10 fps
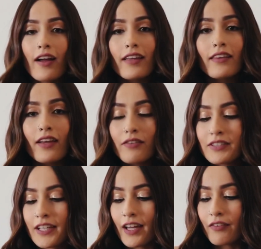I
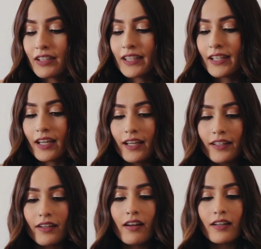loved everything I
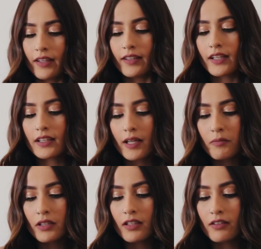got. The
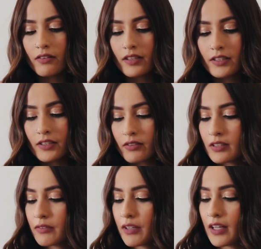Glam Glow, the
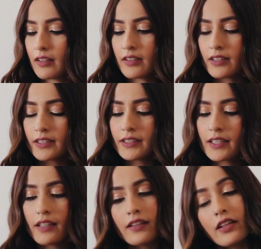Dose of
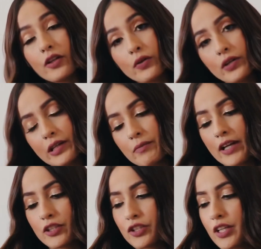Colors, the Cream
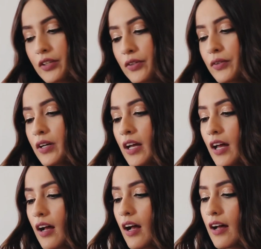Eyeshadow,
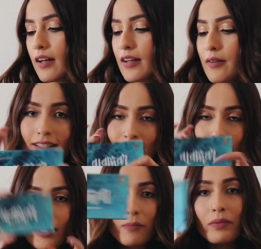the 3